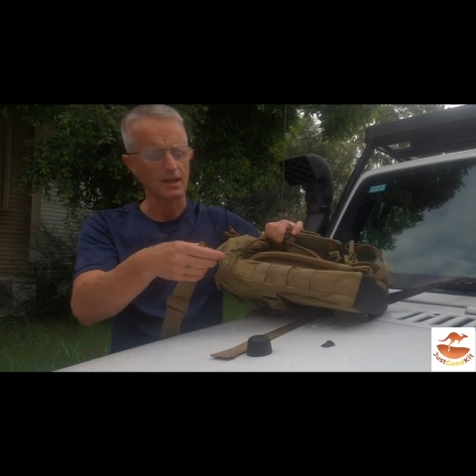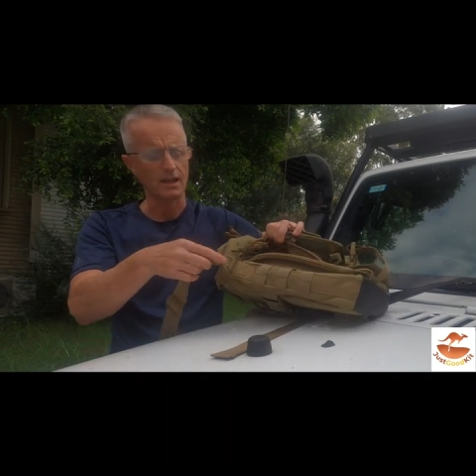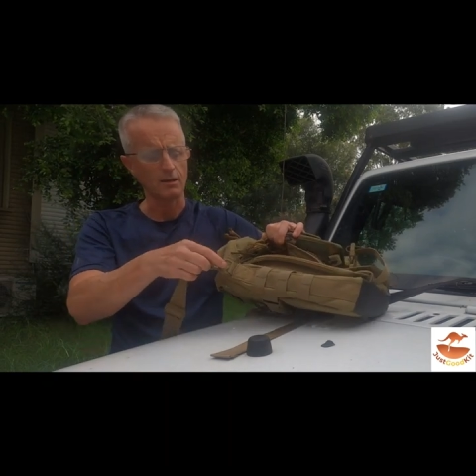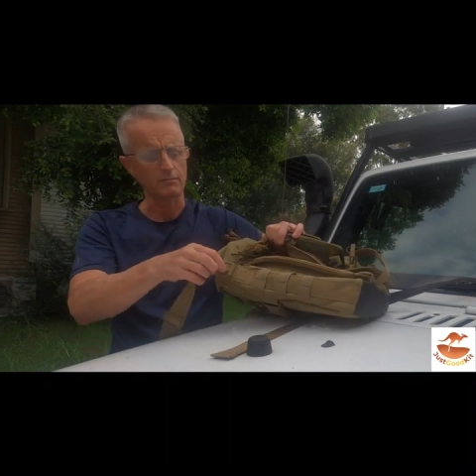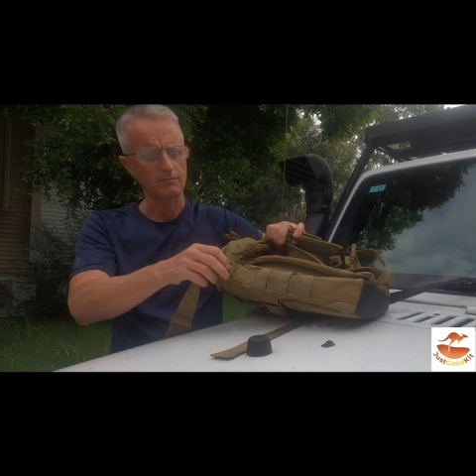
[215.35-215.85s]

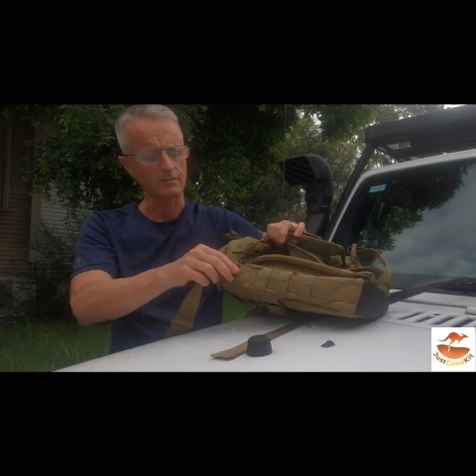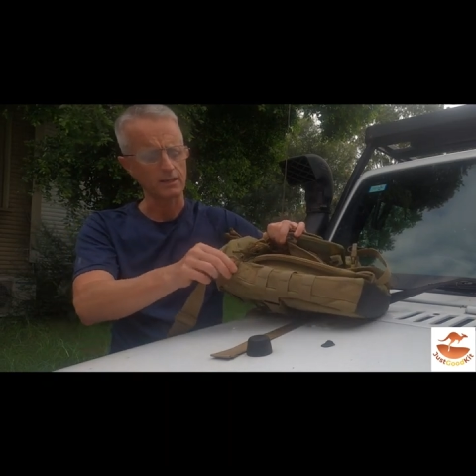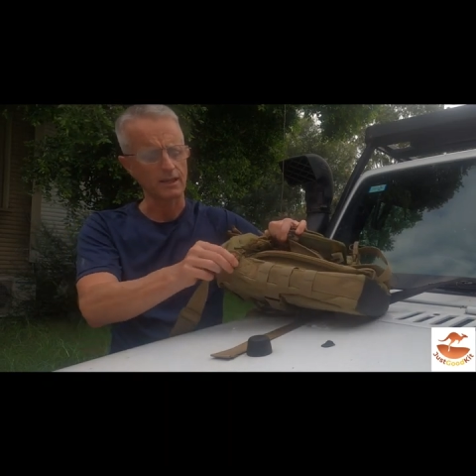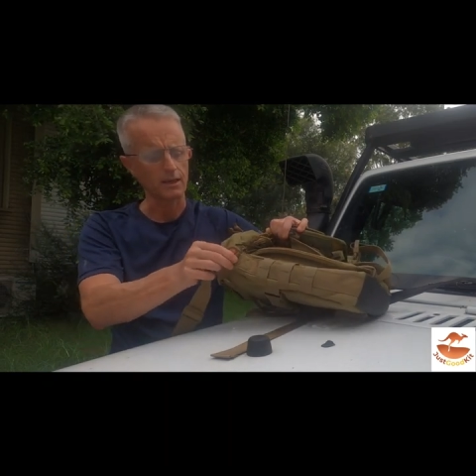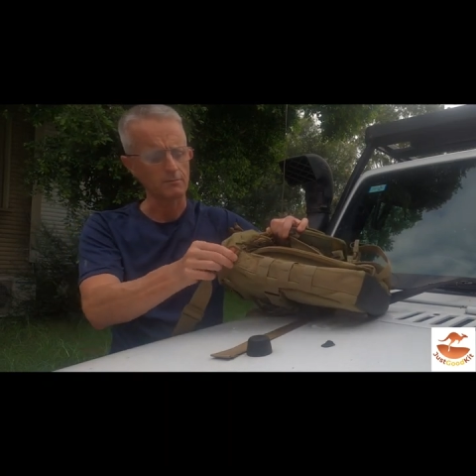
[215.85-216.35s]

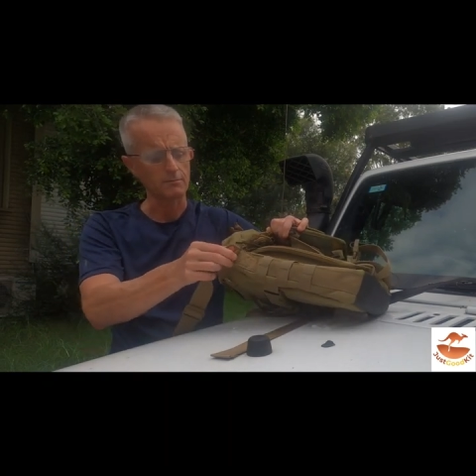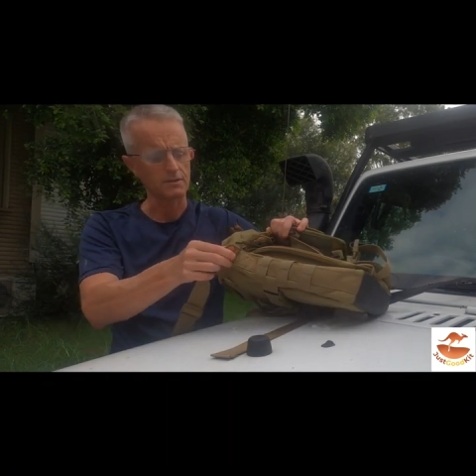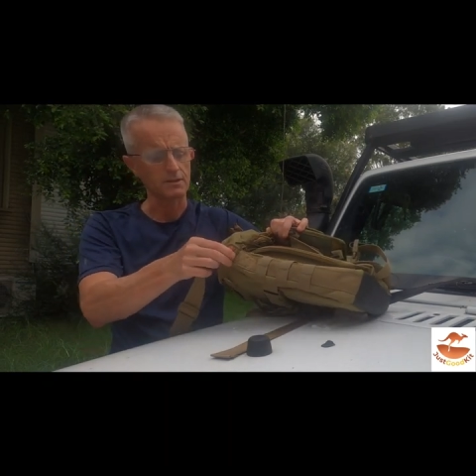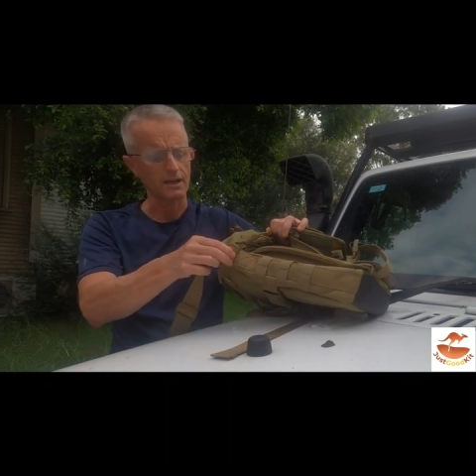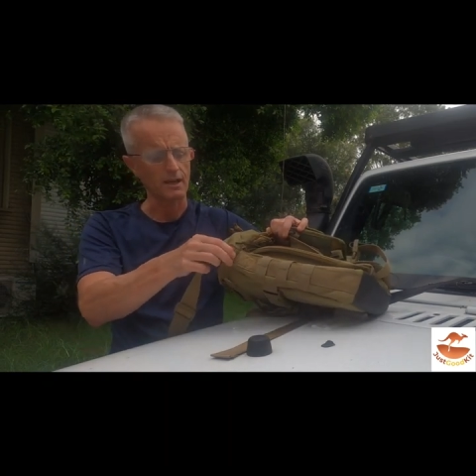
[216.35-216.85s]

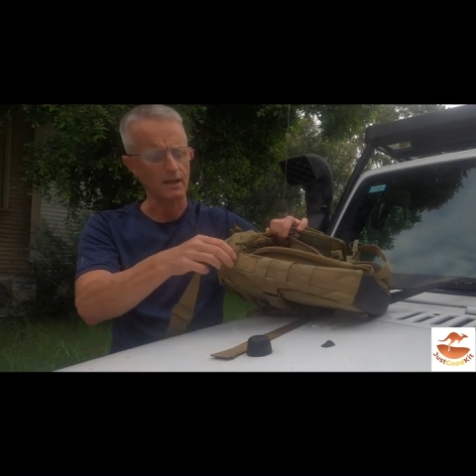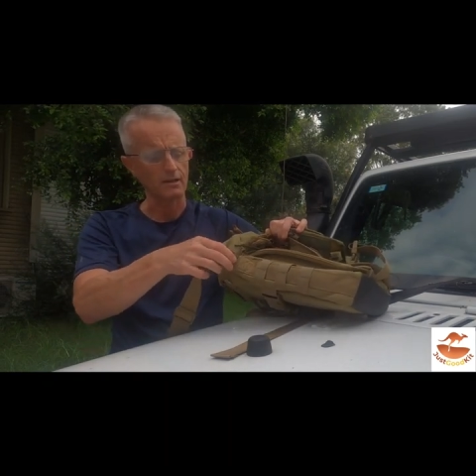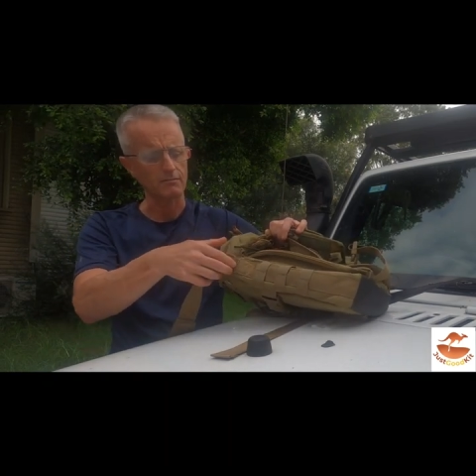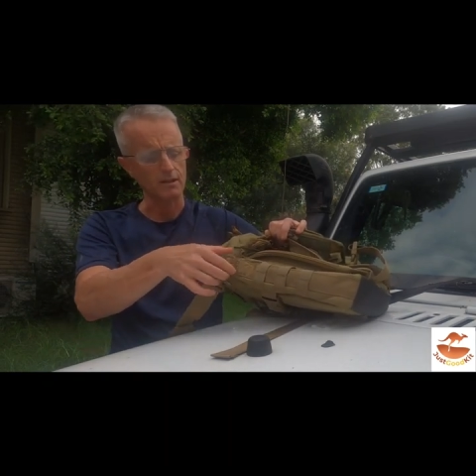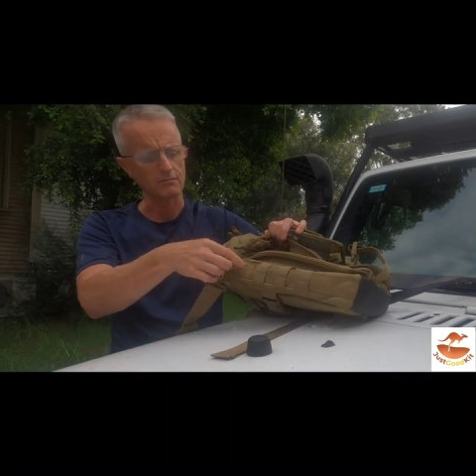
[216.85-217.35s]
comes,
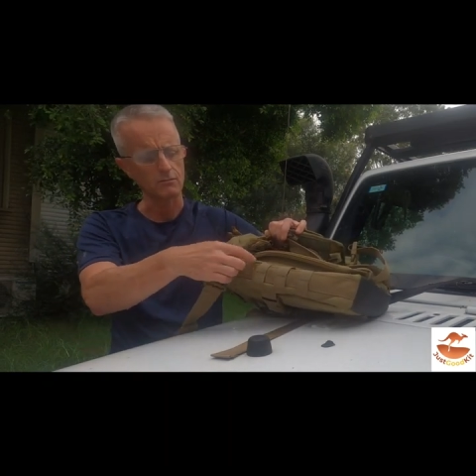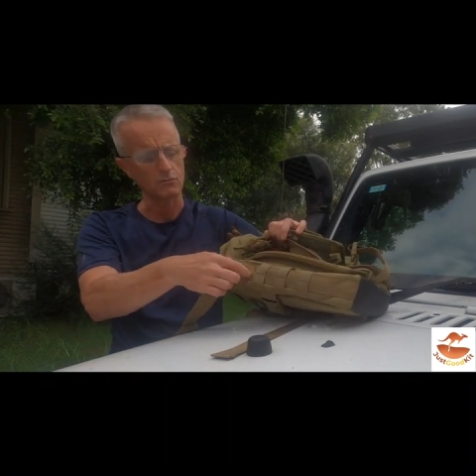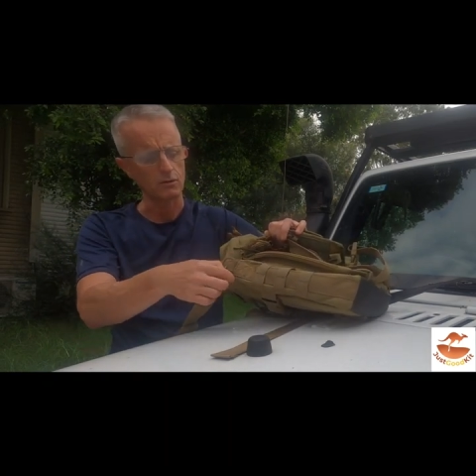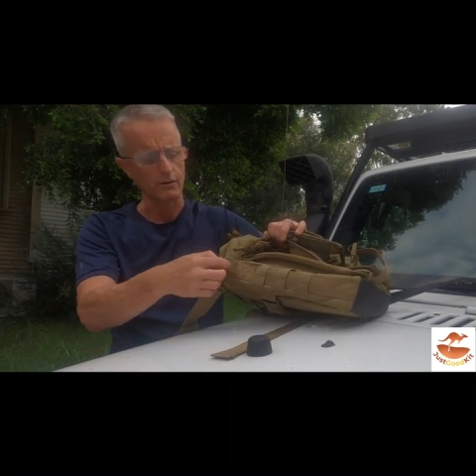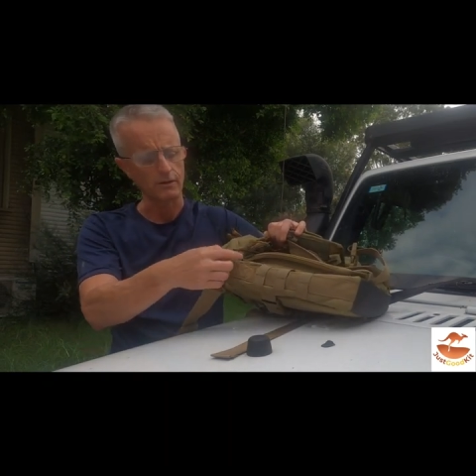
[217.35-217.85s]

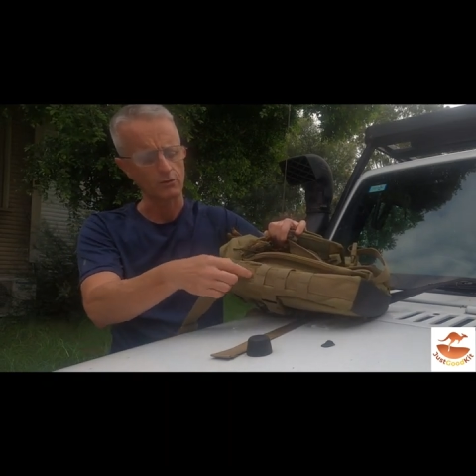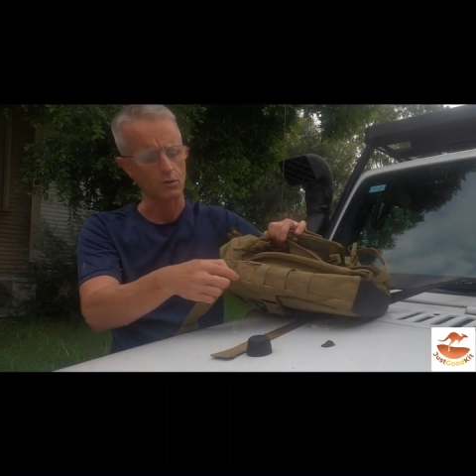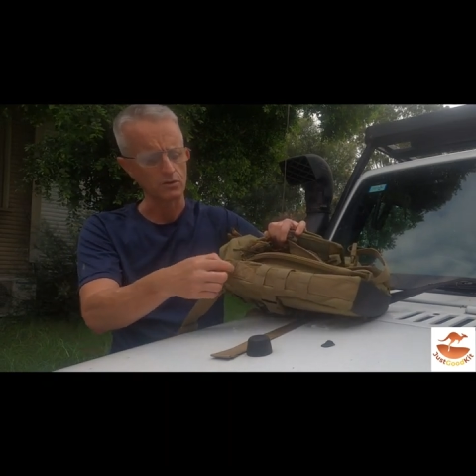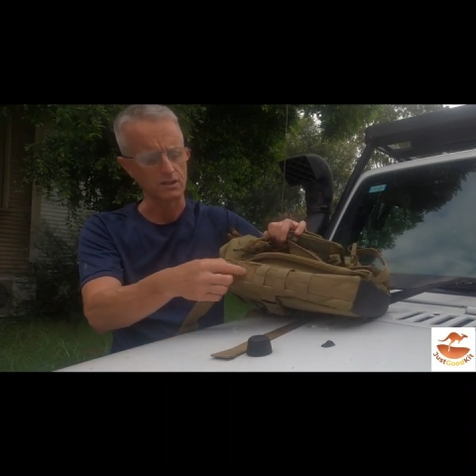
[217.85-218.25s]
of